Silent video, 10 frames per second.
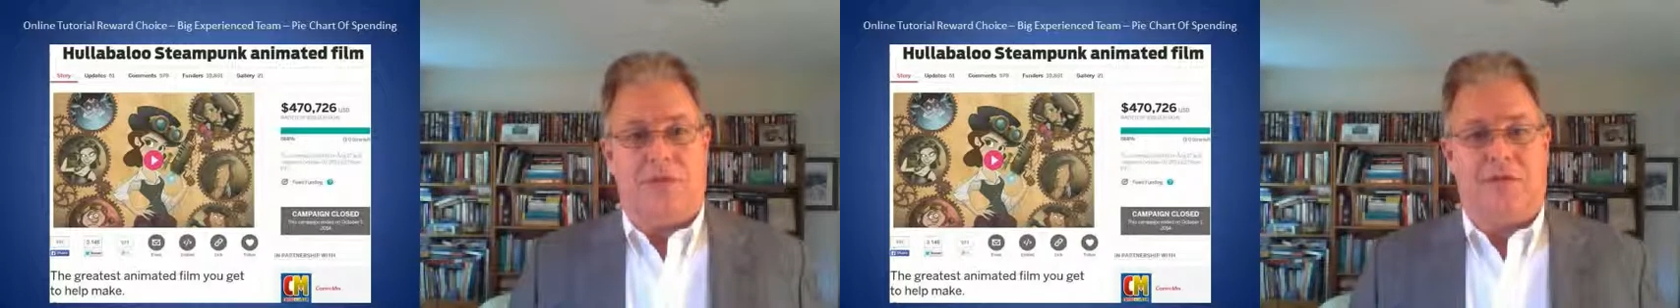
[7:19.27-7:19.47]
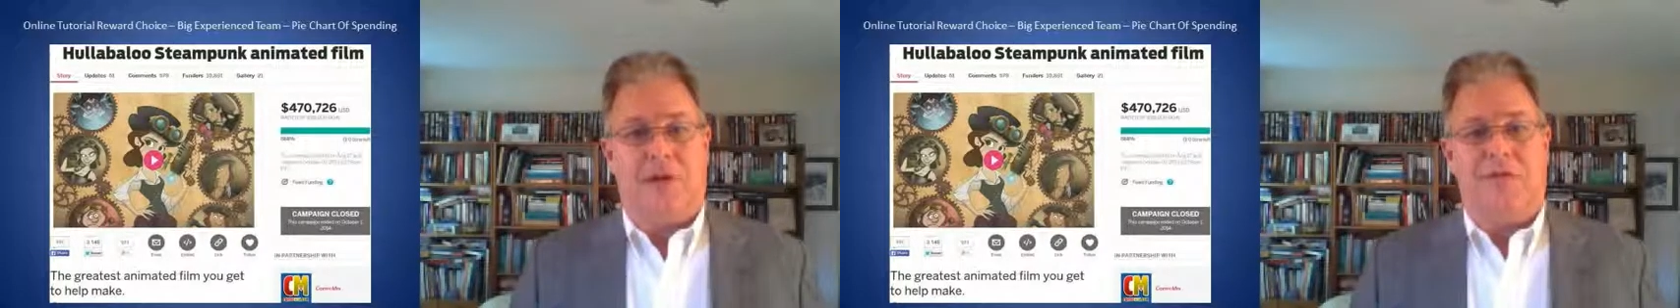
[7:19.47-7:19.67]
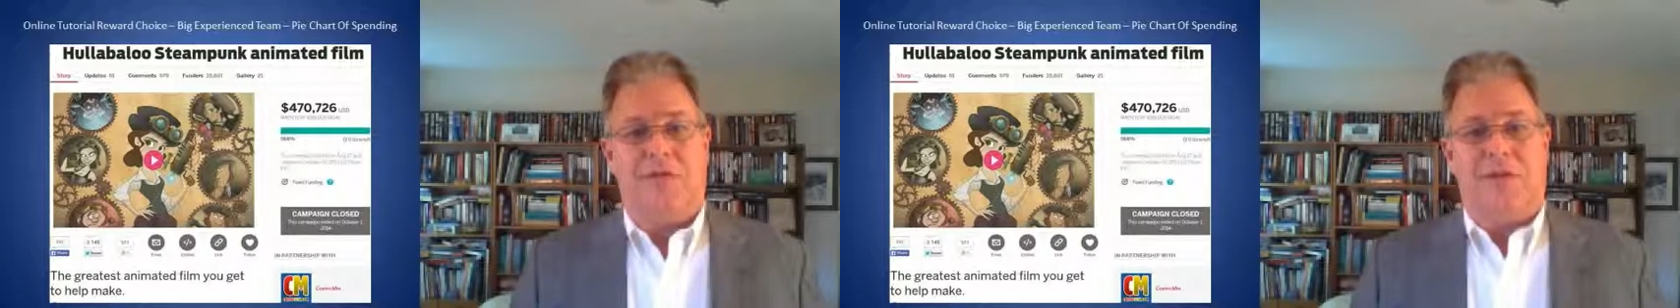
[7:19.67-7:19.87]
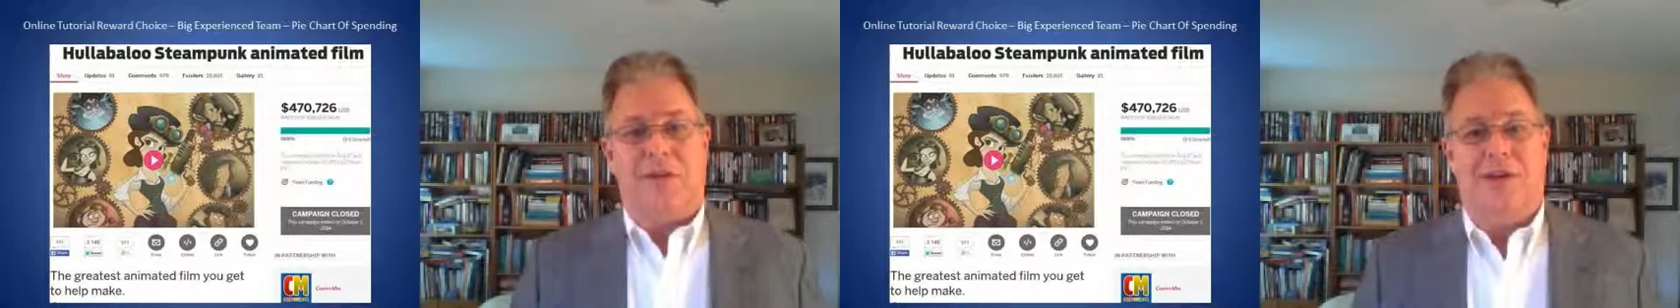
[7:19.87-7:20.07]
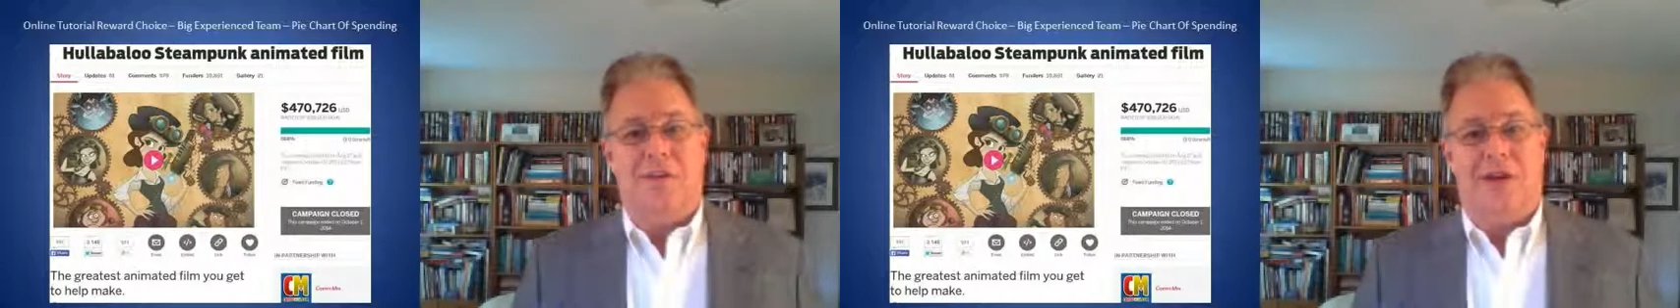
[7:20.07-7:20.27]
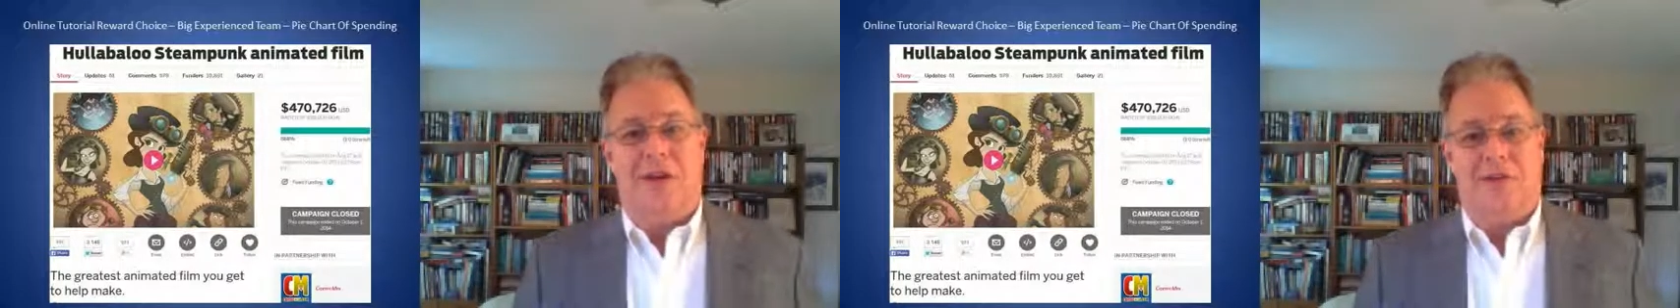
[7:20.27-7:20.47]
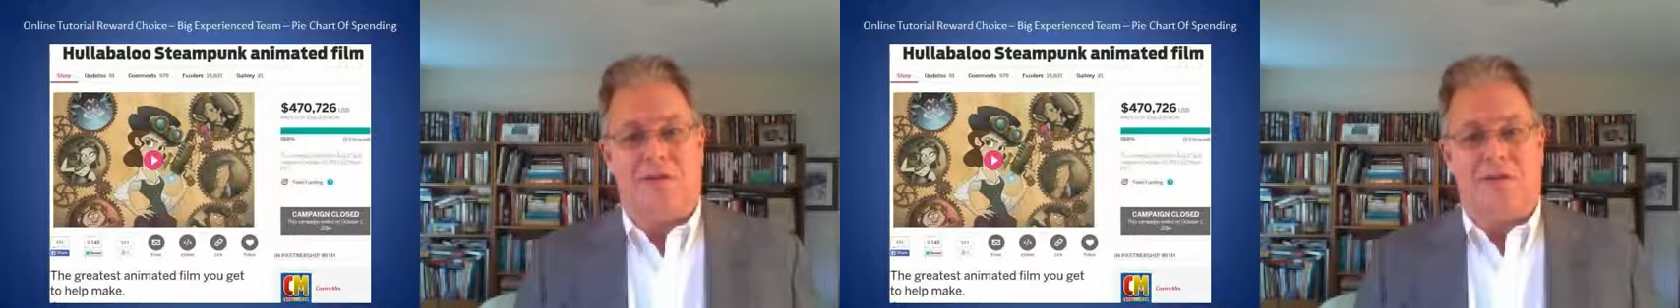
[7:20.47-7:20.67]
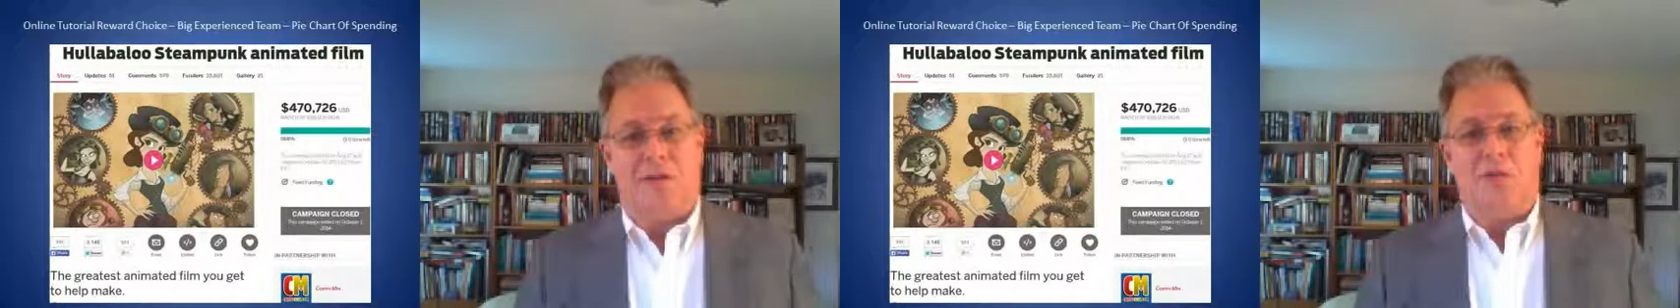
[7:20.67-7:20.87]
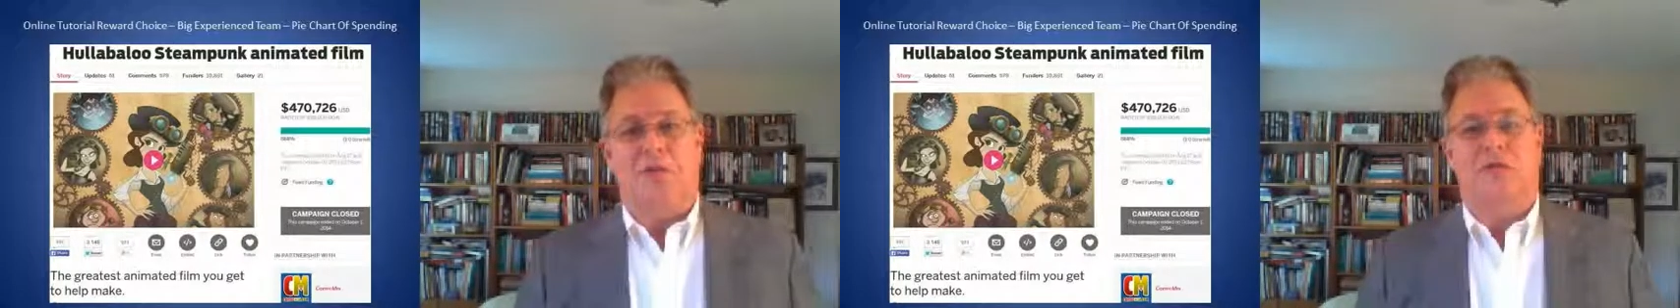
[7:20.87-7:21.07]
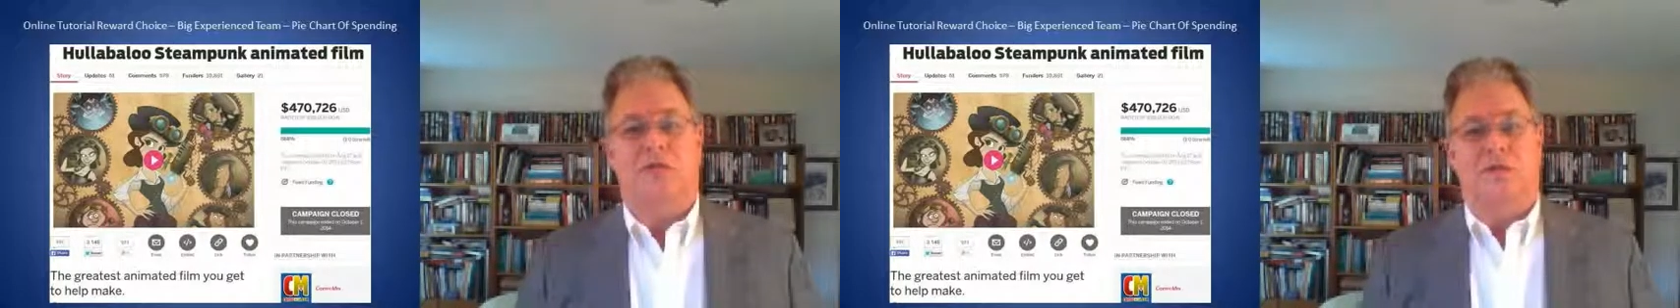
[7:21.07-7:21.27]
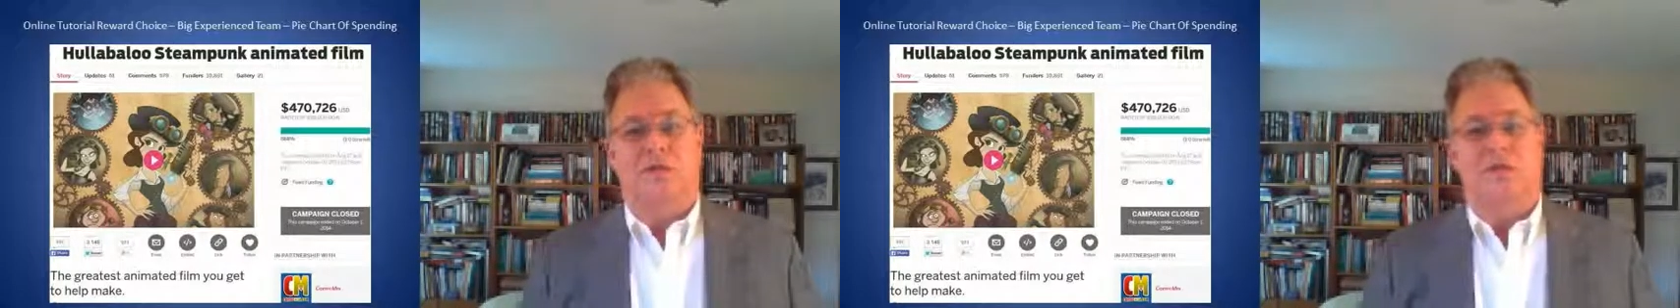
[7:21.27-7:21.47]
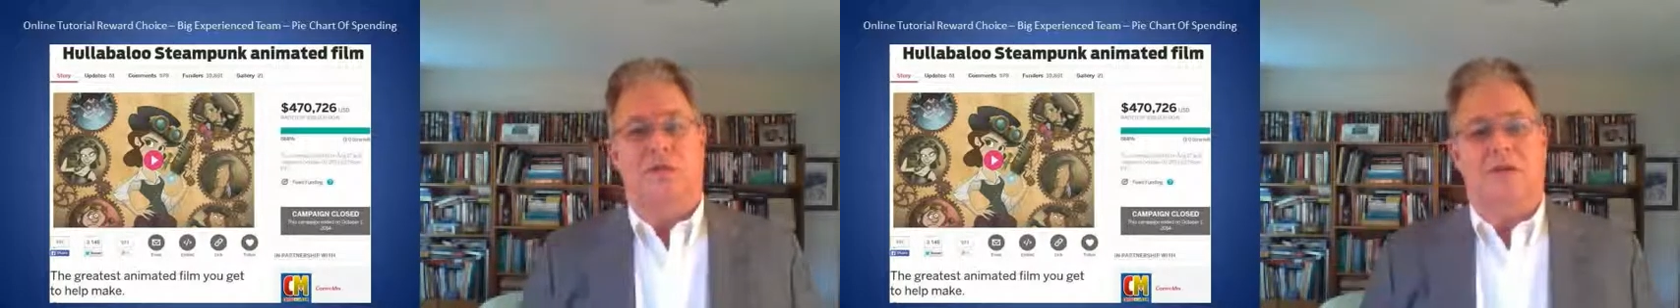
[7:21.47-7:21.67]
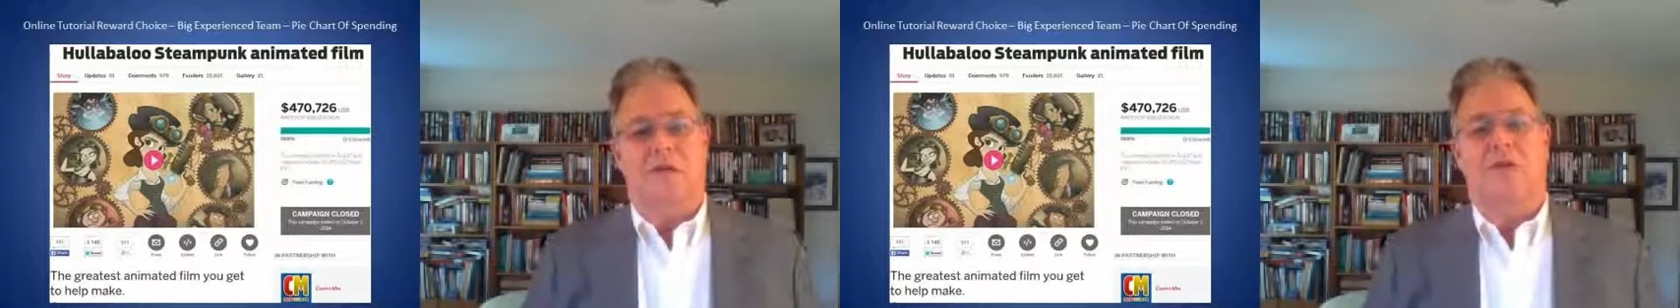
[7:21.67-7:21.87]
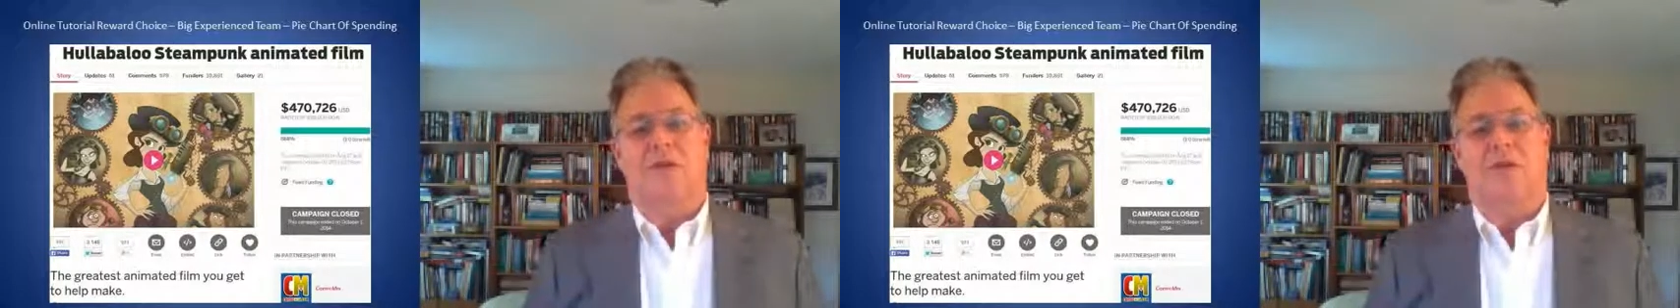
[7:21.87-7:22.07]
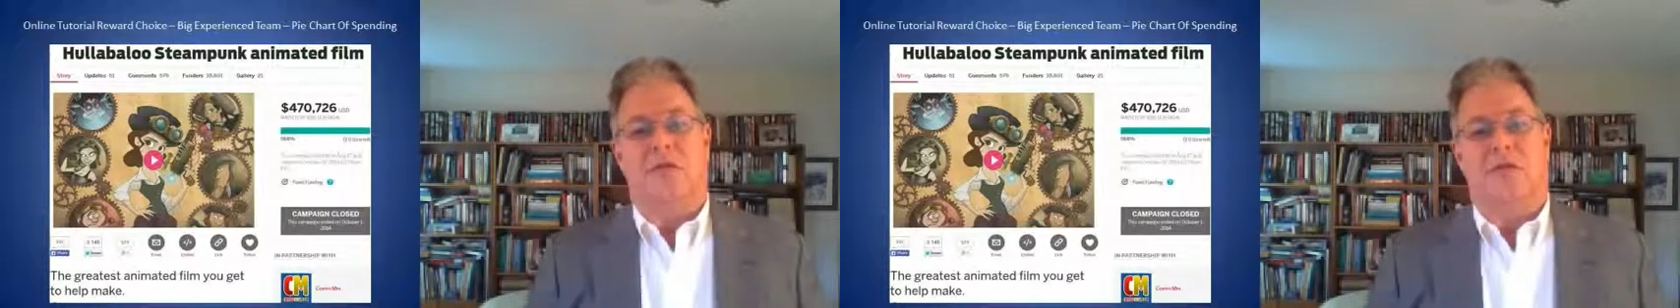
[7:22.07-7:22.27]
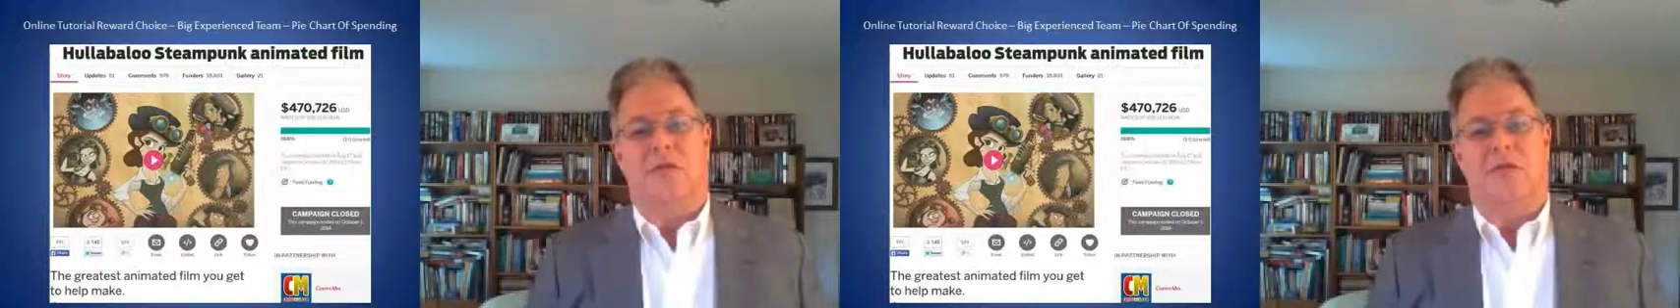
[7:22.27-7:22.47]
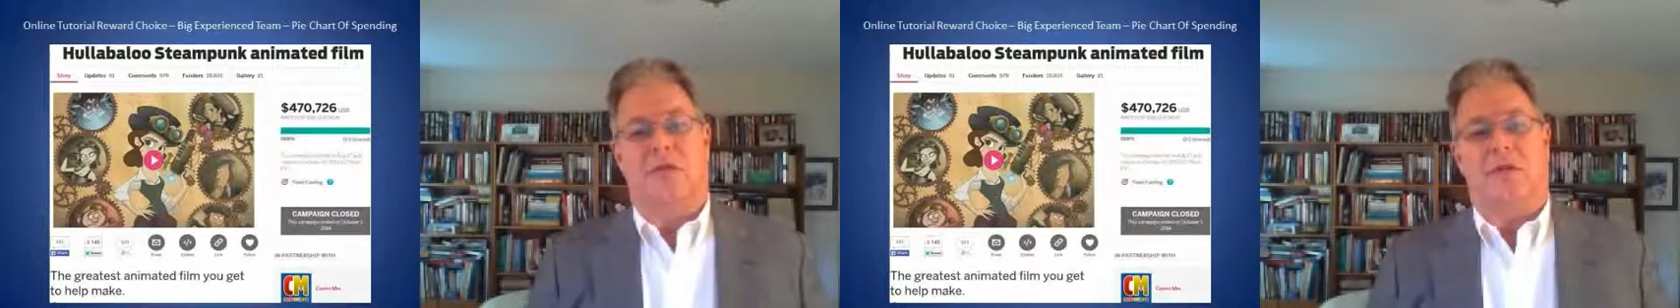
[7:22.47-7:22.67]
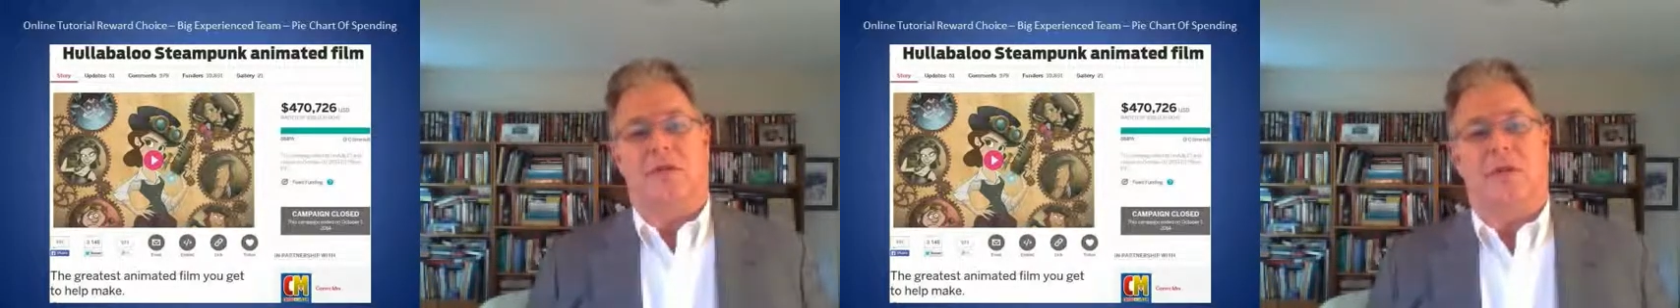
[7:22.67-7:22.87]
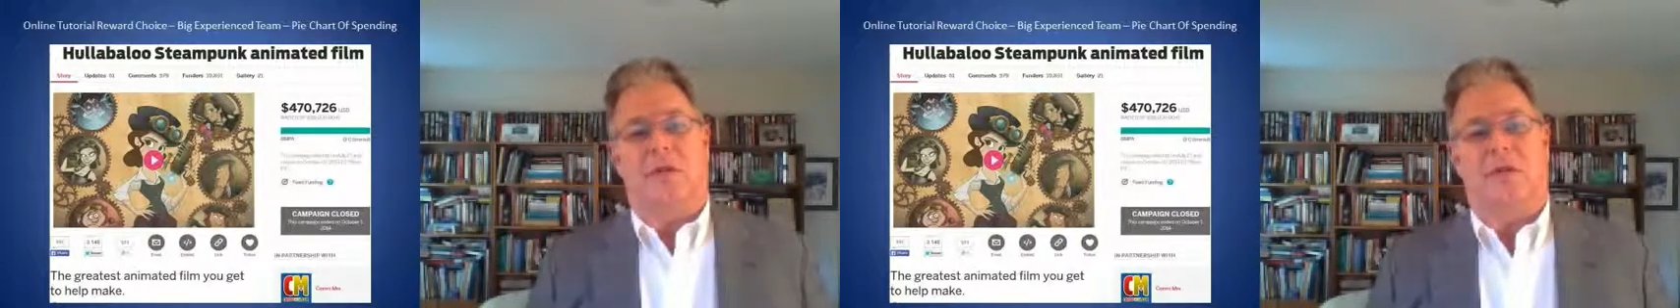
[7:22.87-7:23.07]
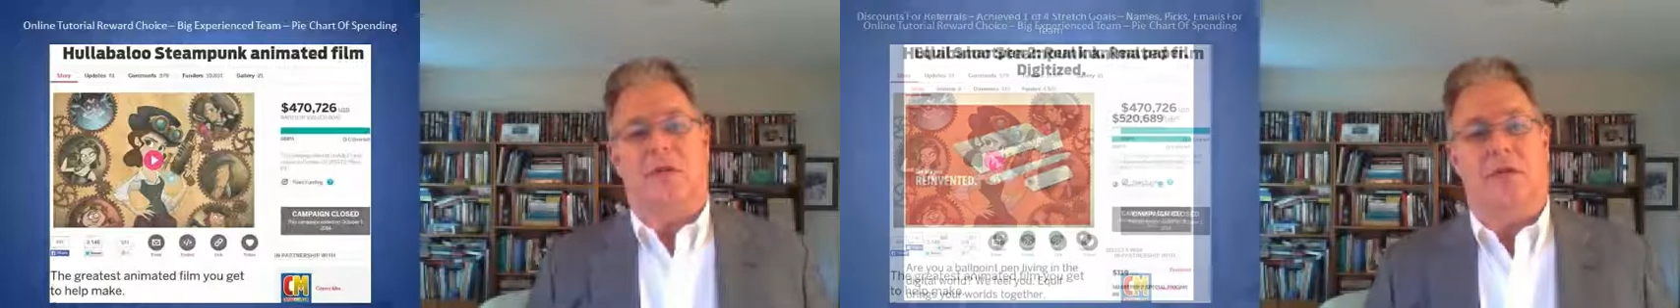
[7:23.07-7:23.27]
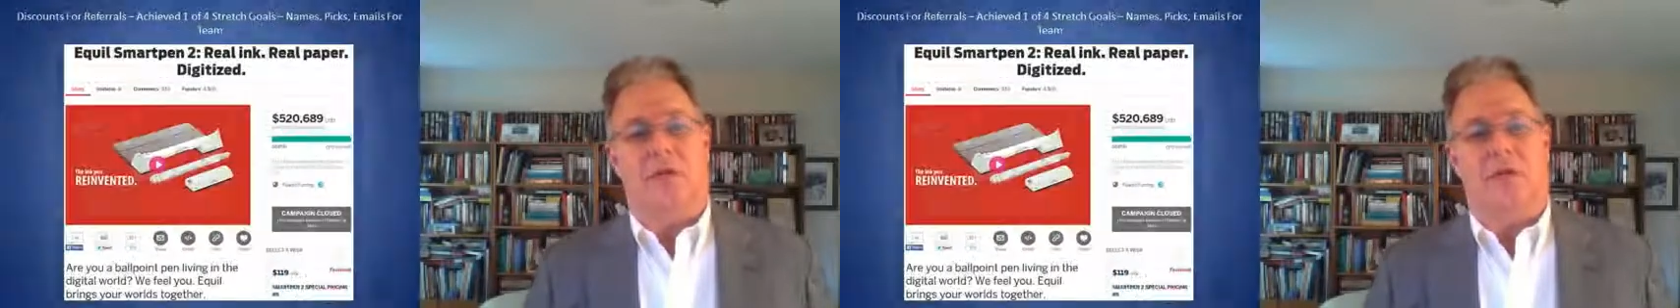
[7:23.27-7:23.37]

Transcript: size of the campaign is proportionate to the expenses of delivering